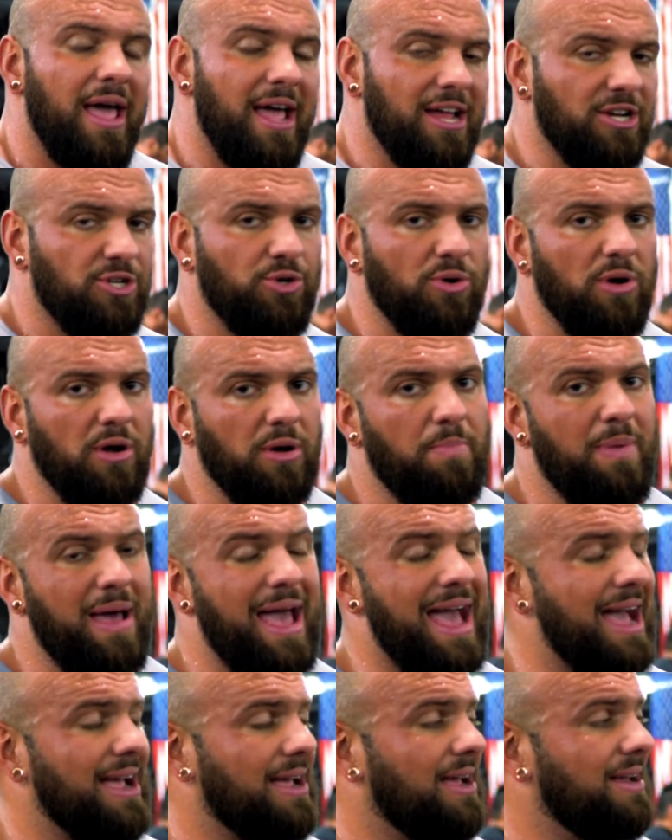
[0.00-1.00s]
and shrug
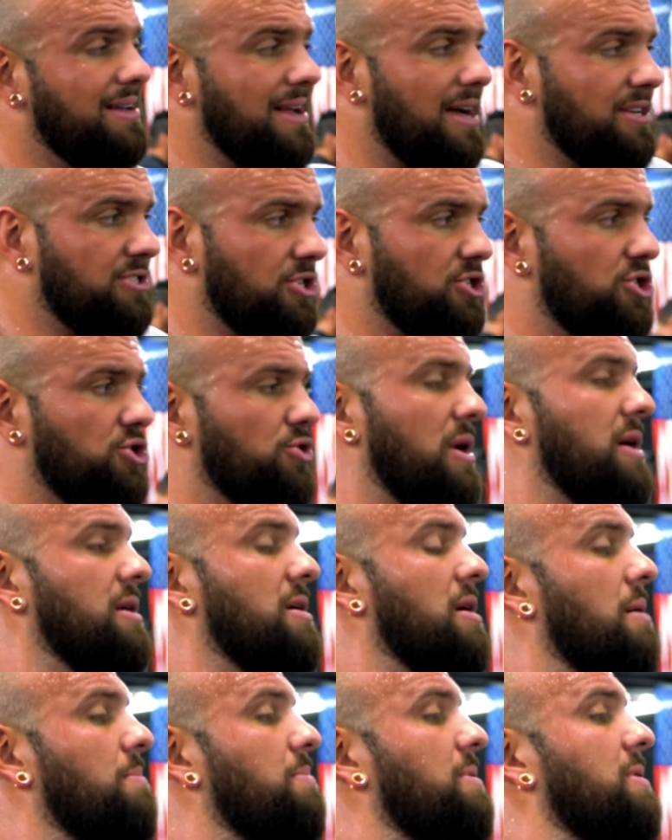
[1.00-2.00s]
back, not just straight
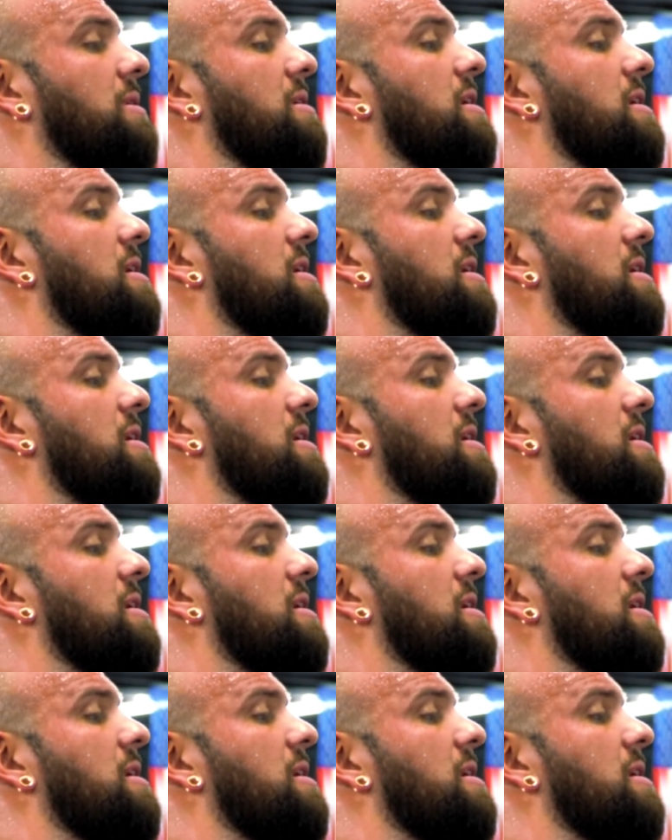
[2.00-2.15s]
up.